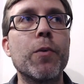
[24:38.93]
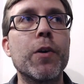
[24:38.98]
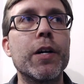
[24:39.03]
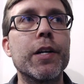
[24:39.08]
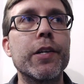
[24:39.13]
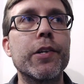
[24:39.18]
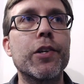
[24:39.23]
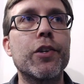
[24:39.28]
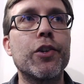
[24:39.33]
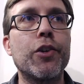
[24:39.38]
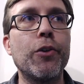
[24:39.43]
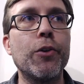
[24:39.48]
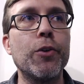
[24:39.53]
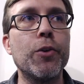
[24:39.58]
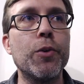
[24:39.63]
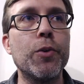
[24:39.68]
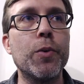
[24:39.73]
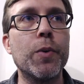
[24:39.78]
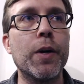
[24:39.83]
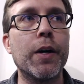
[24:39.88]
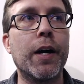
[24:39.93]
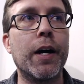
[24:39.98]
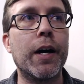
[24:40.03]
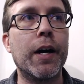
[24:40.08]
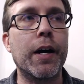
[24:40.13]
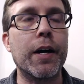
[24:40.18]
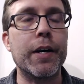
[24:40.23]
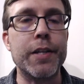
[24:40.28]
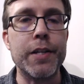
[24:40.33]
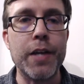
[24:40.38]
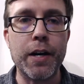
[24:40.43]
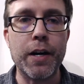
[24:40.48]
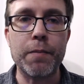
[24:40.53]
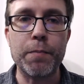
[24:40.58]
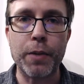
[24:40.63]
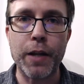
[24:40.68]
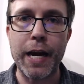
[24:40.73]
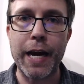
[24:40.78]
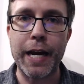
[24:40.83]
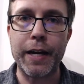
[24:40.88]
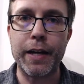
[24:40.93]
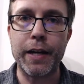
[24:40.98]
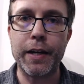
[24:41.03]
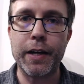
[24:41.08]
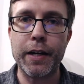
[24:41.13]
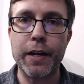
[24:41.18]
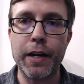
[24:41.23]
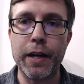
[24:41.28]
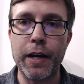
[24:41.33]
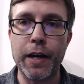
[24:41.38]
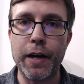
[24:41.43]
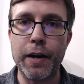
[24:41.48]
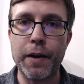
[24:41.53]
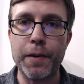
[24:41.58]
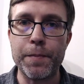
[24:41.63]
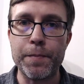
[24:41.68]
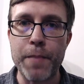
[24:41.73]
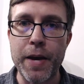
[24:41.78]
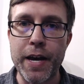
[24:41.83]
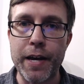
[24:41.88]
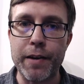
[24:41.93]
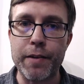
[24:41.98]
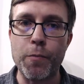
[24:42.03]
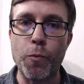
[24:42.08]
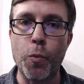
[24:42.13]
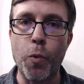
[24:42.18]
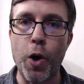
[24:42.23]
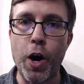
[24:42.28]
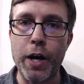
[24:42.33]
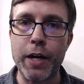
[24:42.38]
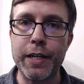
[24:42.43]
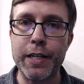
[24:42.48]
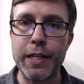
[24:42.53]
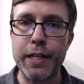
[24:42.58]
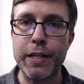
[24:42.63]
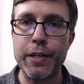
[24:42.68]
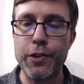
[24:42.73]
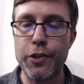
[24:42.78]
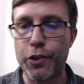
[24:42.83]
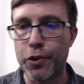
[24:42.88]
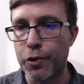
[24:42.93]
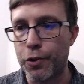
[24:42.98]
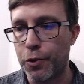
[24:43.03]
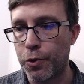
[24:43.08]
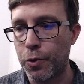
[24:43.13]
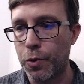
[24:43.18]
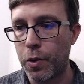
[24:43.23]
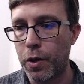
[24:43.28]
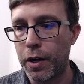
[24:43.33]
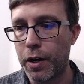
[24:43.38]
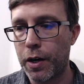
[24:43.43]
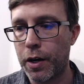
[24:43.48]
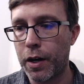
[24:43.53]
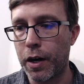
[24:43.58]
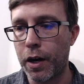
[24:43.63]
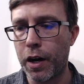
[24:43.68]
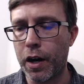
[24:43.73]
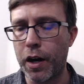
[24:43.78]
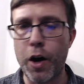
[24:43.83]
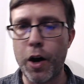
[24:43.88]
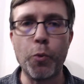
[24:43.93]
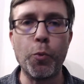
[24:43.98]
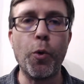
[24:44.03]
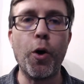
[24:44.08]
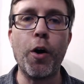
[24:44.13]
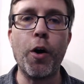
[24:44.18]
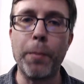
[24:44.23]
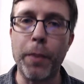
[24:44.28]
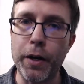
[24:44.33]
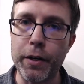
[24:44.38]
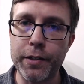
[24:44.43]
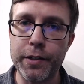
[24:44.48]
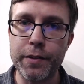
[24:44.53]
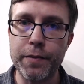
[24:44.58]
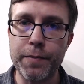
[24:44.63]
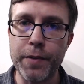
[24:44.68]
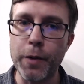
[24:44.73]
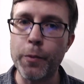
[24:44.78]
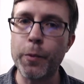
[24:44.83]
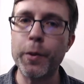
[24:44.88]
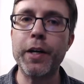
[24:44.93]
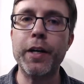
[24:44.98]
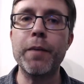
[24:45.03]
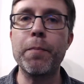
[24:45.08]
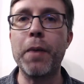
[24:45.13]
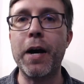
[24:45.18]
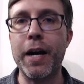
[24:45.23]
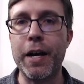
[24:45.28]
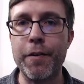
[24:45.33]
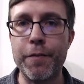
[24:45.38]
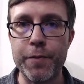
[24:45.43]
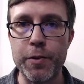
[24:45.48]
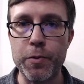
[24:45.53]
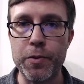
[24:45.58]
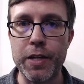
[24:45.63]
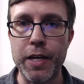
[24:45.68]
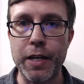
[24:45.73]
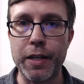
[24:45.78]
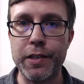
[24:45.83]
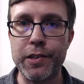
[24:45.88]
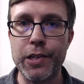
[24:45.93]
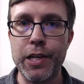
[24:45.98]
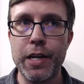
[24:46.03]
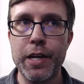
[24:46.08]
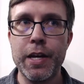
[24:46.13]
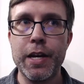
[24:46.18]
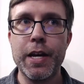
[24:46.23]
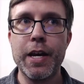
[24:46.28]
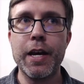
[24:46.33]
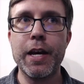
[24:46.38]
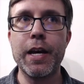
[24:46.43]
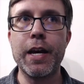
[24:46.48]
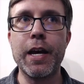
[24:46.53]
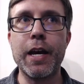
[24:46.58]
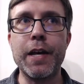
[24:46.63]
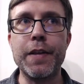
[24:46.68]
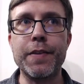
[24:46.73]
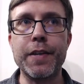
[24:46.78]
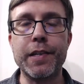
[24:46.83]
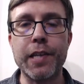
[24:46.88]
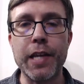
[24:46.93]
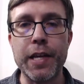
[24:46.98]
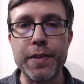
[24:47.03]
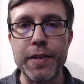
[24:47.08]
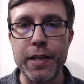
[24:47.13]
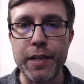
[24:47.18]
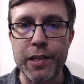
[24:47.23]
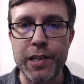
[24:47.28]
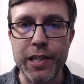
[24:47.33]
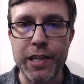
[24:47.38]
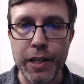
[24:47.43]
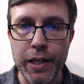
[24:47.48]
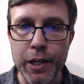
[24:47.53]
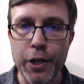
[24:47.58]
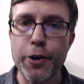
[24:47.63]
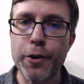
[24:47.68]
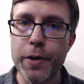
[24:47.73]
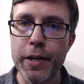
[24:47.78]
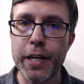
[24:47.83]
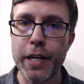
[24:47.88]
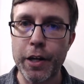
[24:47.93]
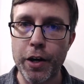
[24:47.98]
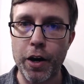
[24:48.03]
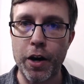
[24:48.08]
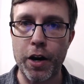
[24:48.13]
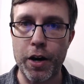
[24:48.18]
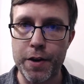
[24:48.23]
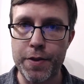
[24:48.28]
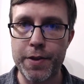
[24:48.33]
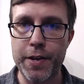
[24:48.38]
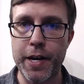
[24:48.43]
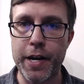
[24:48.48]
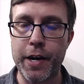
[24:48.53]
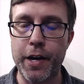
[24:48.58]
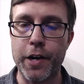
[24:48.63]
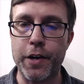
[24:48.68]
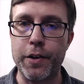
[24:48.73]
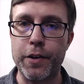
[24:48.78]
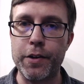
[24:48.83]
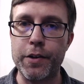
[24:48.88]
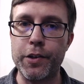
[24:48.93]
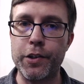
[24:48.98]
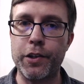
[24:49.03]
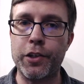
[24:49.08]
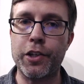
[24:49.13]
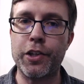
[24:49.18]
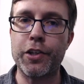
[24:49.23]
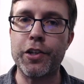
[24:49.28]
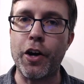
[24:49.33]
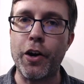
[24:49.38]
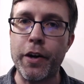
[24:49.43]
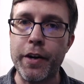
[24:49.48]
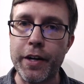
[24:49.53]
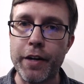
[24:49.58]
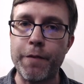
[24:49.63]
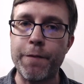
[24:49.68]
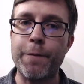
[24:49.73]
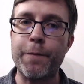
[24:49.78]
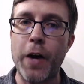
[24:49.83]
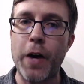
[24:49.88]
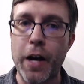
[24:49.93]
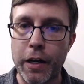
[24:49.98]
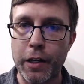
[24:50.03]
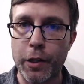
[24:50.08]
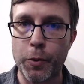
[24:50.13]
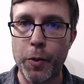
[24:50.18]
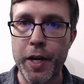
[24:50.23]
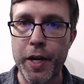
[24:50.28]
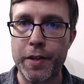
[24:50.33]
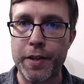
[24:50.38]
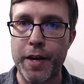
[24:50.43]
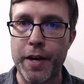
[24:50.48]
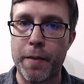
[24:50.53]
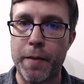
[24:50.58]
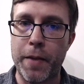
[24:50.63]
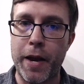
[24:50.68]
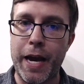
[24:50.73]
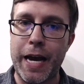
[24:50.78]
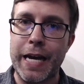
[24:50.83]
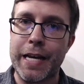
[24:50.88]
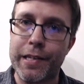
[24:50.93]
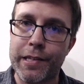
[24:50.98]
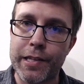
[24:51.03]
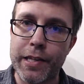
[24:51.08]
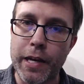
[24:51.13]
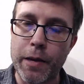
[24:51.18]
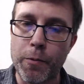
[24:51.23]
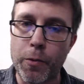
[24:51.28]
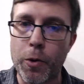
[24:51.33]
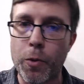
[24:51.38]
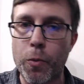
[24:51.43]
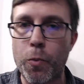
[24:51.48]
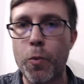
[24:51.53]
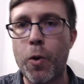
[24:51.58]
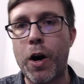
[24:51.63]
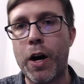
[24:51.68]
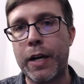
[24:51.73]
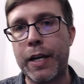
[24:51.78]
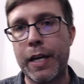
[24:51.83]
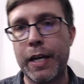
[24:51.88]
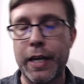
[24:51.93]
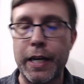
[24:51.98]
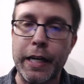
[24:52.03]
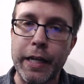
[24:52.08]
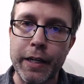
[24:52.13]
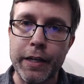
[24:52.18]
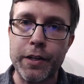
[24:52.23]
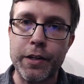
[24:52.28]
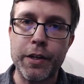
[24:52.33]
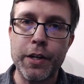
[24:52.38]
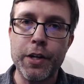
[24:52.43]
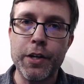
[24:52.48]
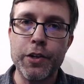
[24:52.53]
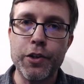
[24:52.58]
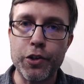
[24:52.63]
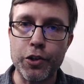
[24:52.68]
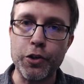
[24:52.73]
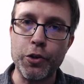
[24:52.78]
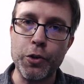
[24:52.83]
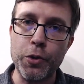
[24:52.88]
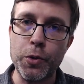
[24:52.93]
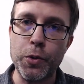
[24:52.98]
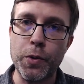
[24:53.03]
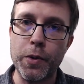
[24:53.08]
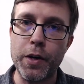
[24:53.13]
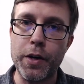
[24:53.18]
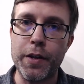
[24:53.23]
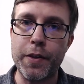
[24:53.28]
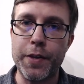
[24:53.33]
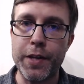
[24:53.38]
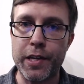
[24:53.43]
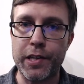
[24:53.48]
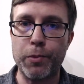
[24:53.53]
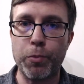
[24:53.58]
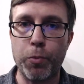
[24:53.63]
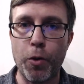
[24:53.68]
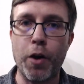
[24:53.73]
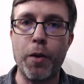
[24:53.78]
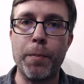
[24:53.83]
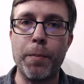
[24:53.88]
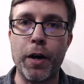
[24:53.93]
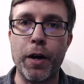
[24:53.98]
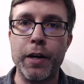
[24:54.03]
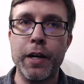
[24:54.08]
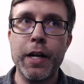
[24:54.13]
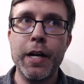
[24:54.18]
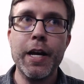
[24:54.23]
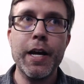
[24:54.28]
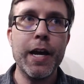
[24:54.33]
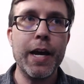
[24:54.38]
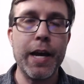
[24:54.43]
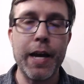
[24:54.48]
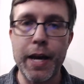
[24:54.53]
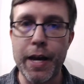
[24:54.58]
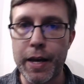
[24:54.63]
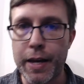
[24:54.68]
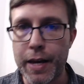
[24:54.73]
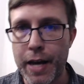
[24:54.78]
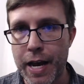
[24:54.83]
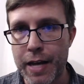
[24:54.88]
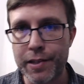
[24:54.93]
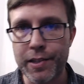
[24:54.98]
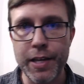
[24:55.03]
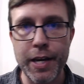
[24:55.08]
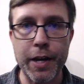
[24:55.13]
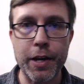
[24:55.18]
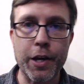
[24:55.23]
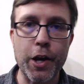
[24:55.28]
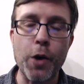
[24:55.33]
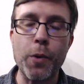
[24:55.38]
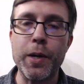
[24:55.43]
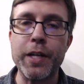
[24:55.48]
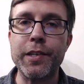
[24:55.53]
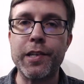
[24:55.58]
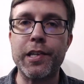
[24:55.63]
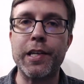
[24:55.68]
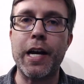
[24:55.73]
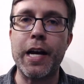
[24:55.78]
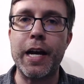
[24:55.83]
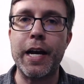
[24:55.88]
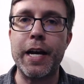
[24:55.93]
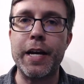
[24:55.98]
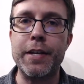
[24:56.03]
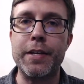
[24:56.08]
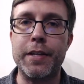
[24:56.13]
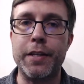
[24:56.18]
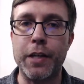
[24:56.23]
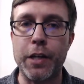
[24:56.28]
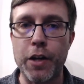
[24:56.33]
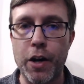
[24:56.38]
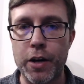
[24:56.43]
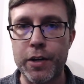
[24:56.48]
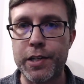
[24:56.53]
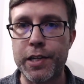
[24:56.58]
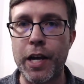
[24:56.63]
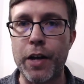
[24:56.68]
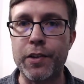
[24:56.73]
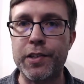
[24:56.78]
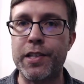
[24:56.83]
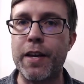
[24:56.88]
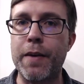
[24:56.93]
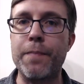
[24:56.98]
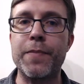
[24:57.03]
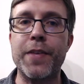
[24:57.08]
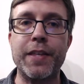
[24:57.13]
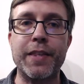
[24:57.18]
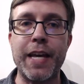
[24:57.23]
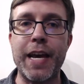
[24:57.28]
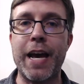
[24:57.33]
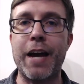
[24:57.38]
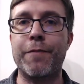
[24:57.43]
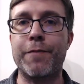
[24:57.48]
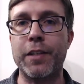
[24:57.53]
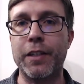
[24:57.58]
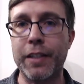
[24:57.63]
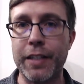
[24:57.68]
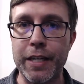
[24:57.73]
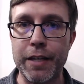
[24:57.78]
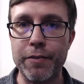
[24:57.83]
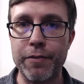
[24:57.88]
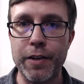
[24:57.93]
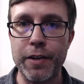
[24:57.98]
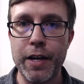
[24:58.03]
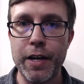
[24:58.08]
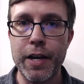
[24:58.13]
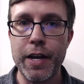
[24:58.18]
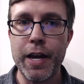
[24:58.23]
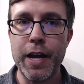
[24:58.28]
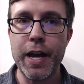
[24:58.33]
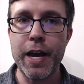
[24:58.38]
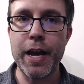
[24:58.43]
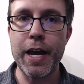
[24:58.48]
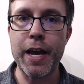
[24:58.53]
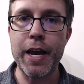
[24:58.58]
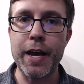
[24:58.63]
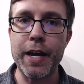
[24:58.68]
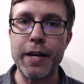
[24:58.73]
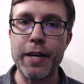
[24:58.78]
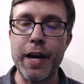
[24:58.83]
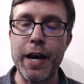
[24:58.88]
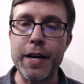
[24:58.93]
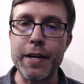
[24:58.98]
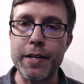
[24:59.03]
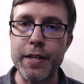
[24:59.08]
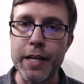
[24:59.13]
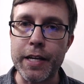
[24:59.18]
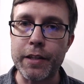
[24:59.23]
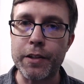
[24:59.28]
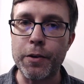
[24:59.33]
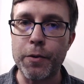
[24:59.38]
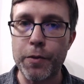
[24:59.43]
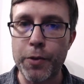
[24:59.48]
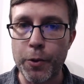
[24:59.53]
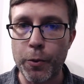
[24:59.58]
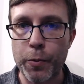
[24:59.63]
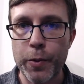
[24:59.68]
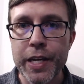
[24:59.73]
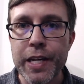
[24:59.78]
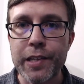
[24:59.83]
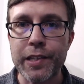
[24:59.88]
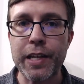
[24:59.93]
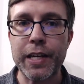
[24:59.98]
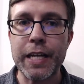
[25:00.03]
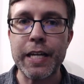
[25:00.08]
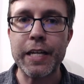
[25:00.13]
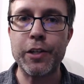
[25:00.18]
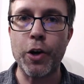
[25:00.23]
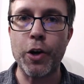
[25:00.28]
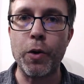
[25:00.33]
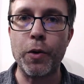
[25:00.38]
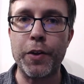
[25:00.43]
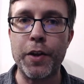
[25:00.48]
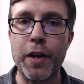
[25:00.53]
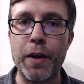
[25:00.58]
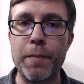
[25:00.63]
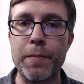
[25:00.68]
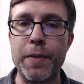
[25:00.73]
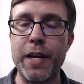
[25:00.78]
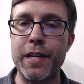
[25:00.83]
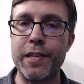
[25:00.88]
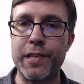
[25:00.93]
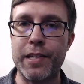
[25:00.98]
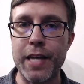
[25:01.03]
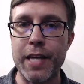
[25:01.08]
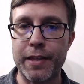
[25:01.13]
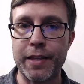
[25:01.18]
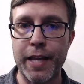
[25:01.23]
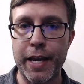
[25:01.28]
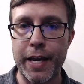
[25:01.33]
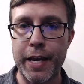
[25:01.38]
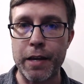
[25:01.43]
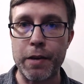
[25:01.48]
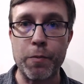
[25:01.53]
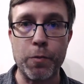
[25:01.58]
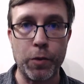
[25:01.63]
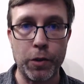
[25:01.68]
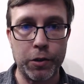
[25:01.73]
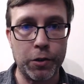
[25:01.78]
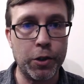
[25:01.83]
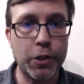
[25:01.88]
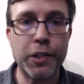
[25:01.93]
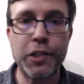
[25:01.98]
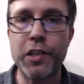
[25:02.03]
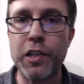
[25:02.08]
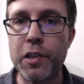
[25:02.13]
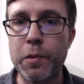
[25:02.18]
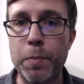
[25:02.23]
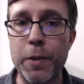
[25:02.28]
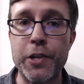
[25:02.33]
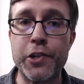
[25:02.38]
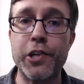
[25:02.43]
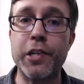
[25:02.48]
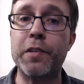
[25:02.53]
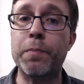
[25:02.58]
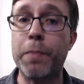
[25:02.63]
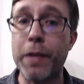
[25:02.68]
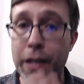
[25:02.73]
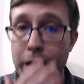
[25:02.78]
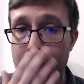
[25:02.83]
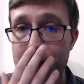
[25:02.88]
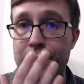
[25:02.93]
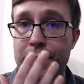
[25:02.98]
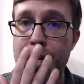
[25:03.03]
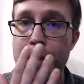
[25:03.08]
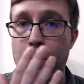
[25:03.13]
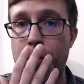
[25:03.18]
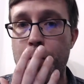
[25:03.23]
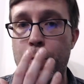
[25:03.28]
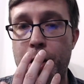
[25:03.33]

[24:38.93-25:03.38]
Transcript: was two uh, young black uh, men walked into uh, a Walmart. They were going to buy a few things. And they said the security guard there started following them as they were walking in to this Walmart. And as they go inside, the guard tells them that they have to leave. And I think the, the reason he told them is that they look suspicious because they were